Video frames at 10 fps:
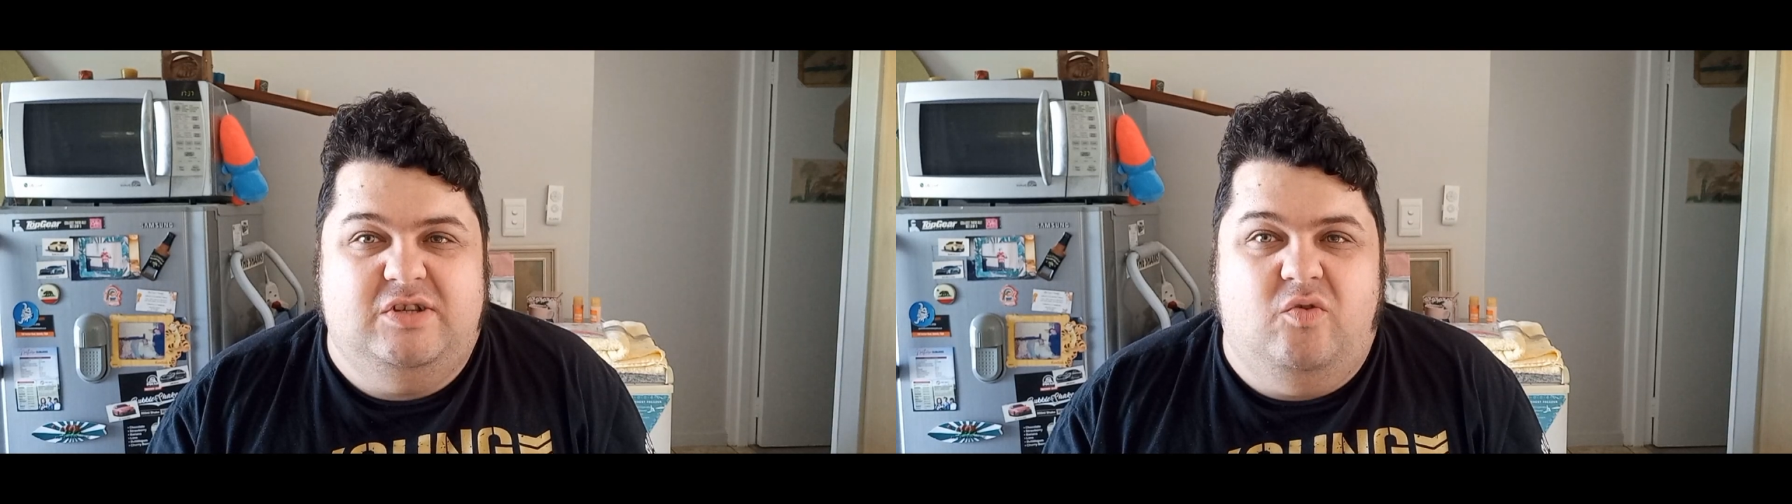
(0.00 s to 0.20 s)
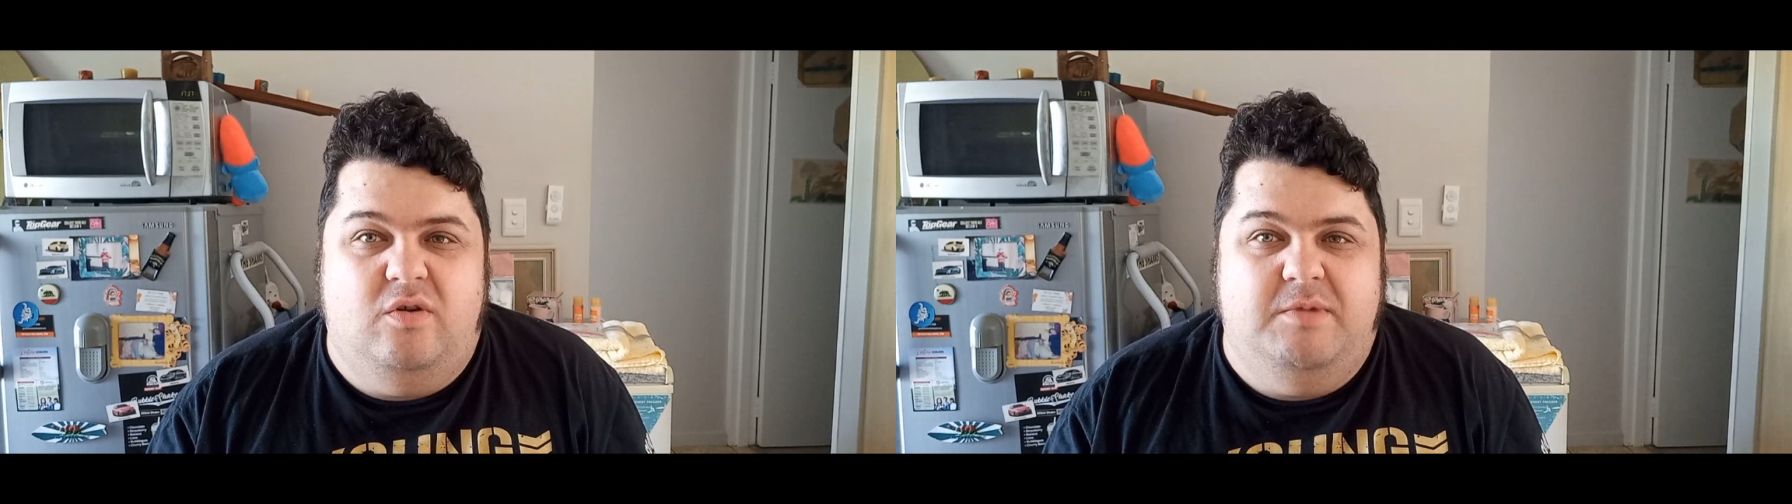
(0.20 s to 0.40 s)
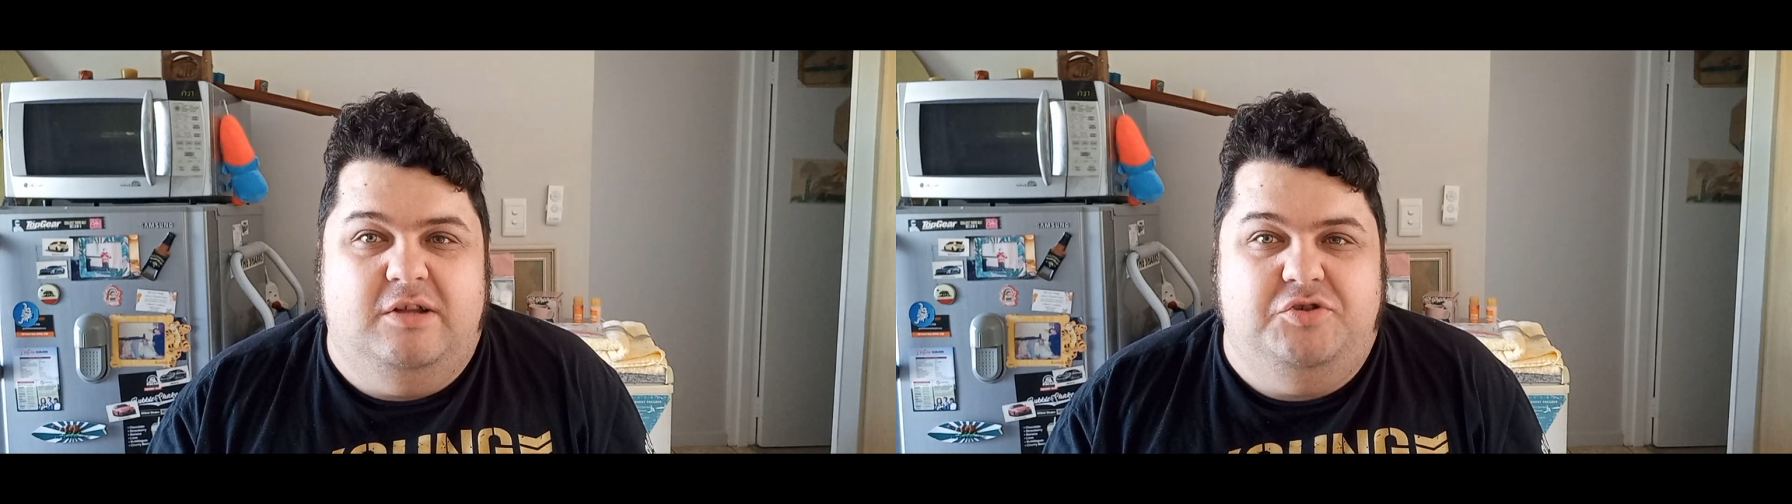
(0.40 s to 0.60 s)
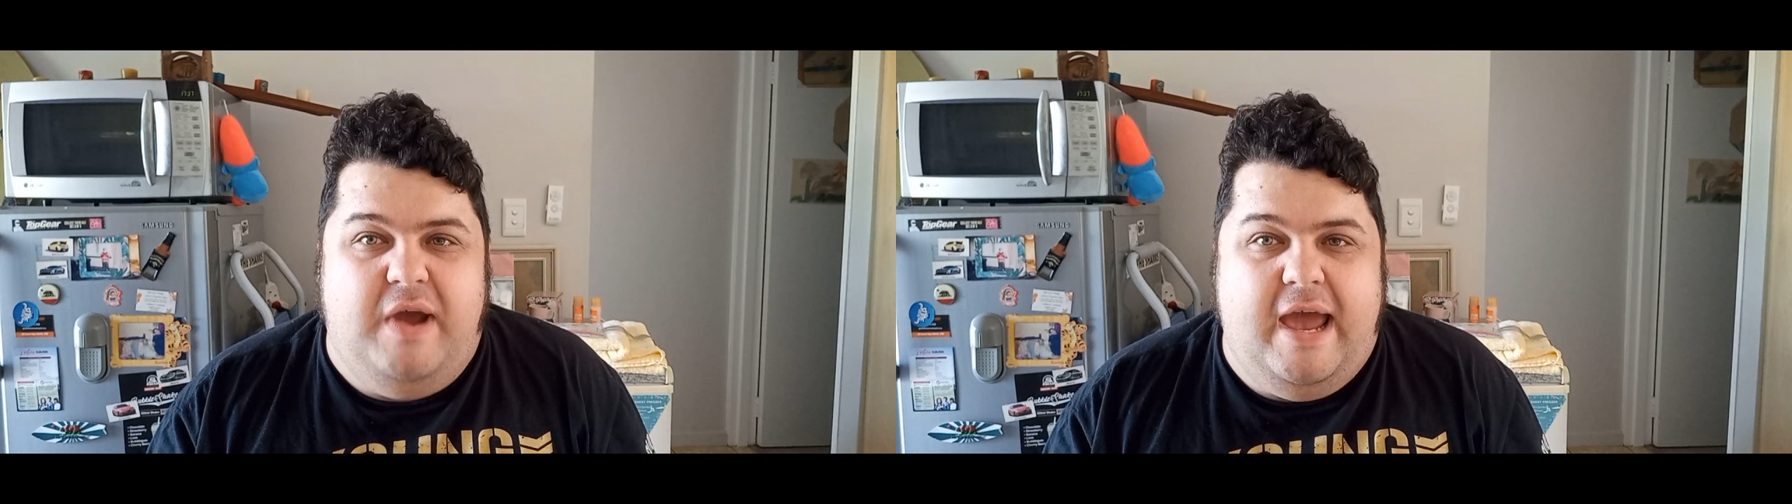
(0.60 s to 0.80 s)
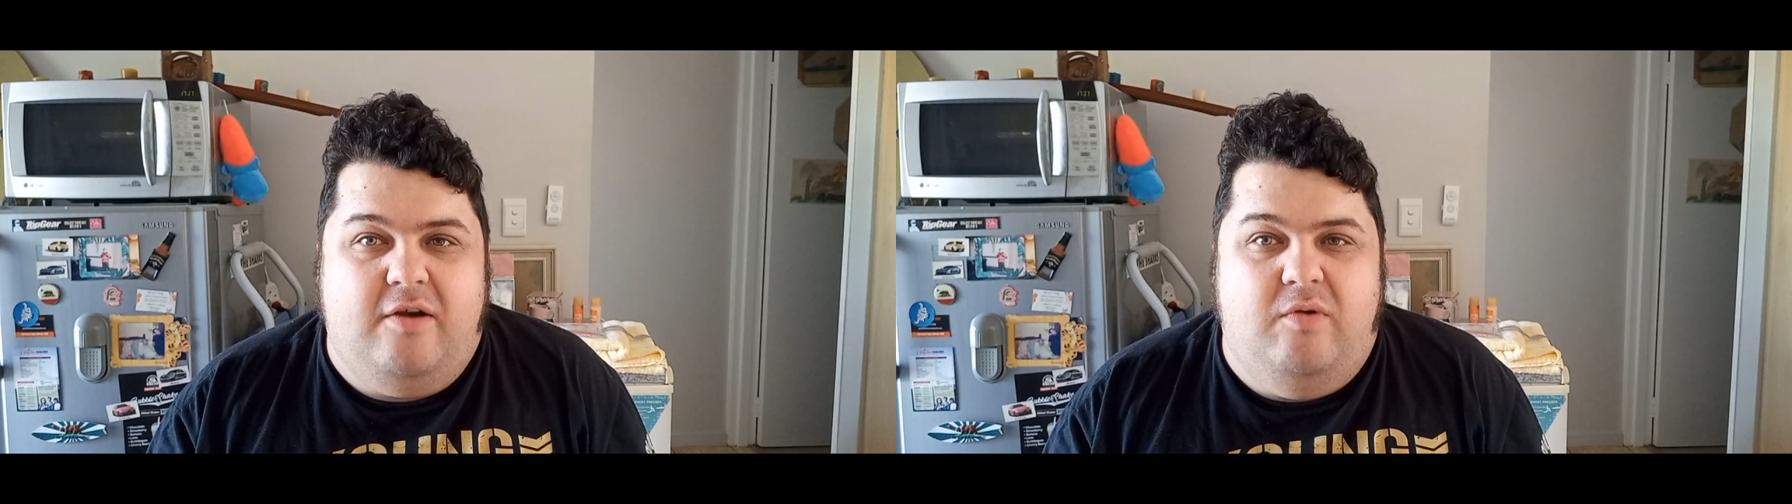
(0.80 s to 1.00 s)
quarter-mile
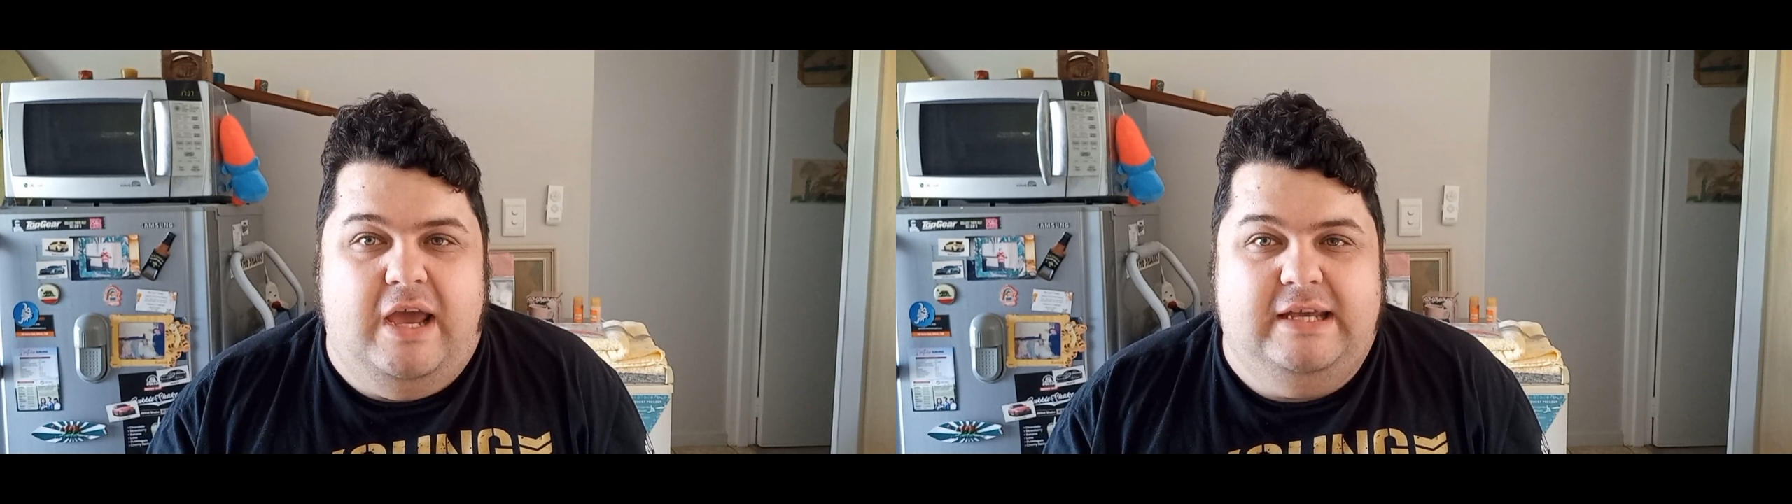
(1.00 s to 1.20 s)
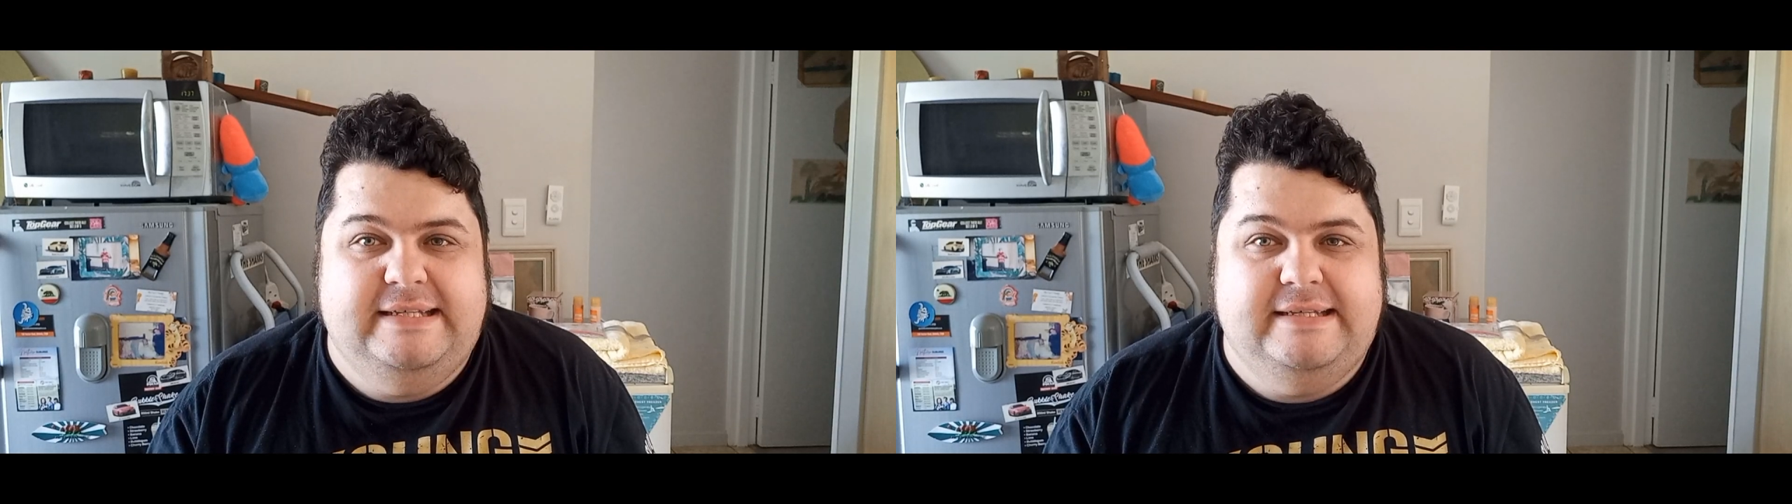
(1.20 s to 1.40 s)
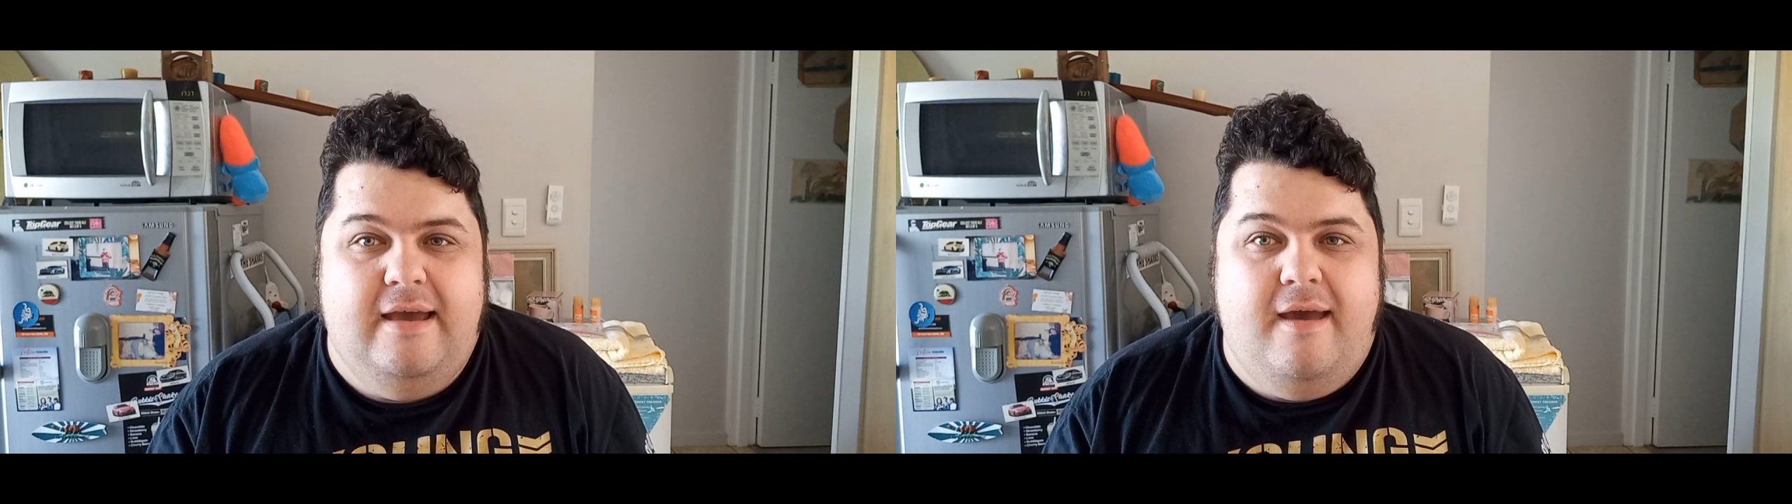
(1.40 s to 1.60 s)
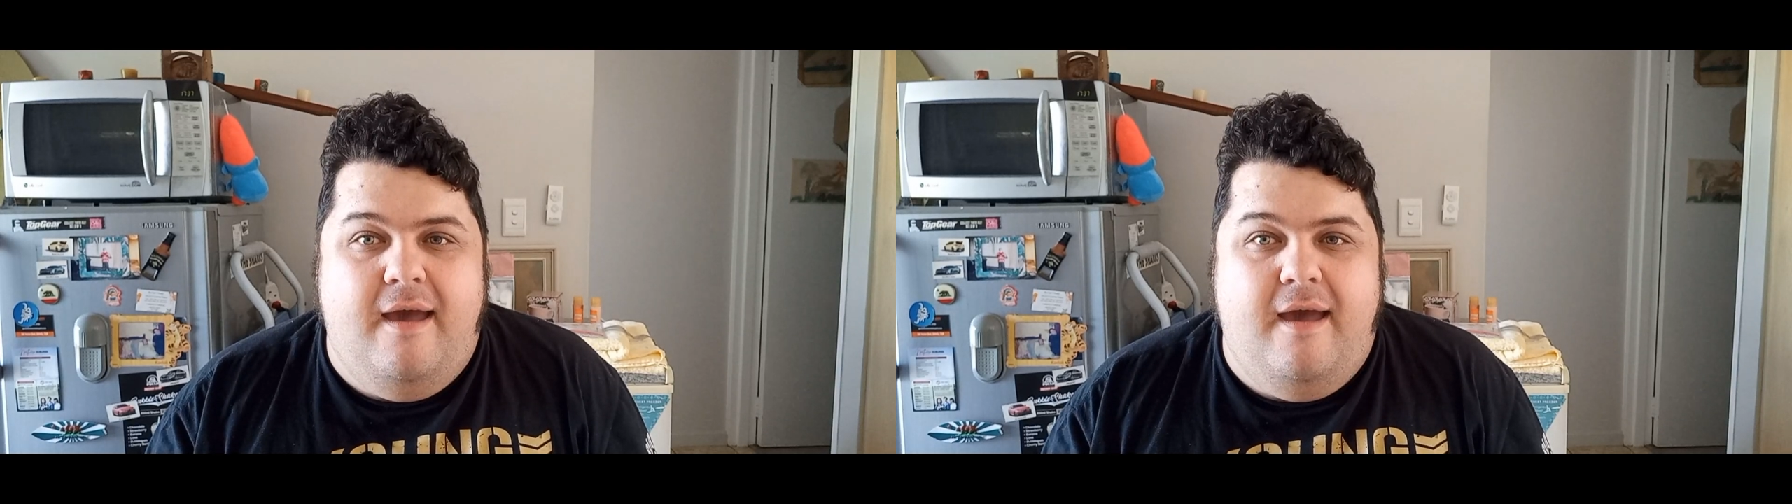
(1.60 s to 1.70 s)
drag race,